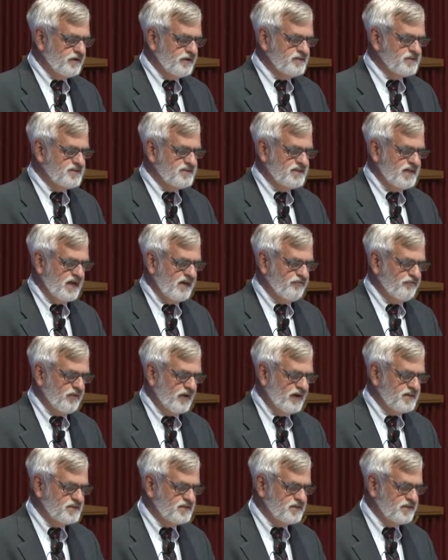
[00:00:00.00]
and
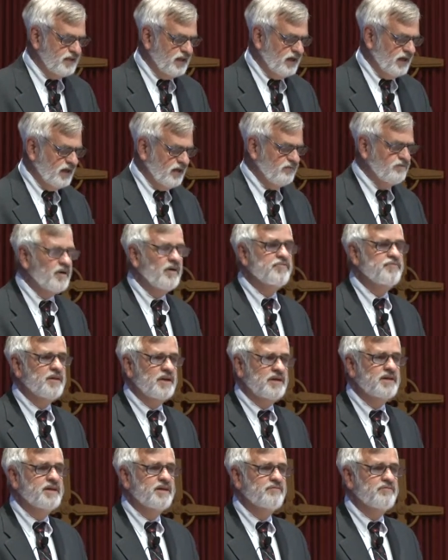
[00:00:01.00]
steadfast love of the
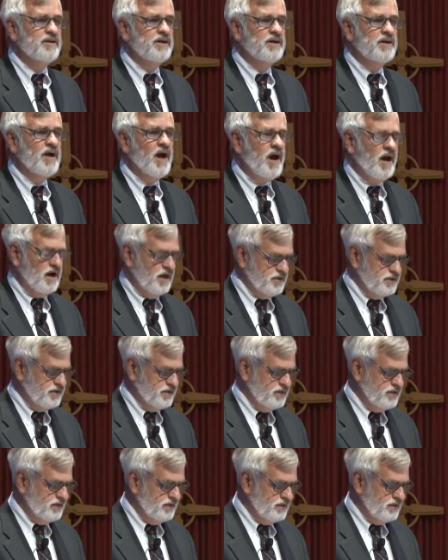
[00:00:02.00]
living God.